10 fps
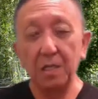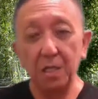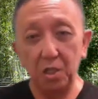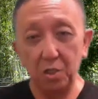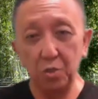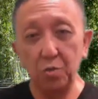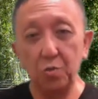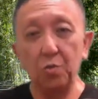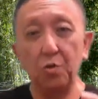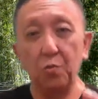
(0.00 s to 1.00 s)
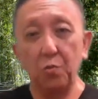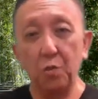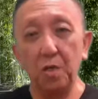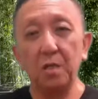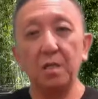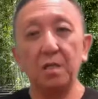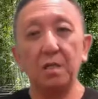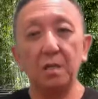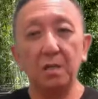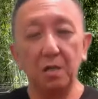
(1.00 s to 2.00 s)
into your work
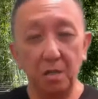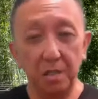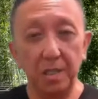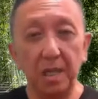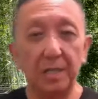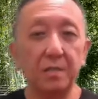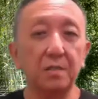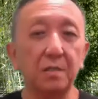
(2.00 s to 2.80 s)
context.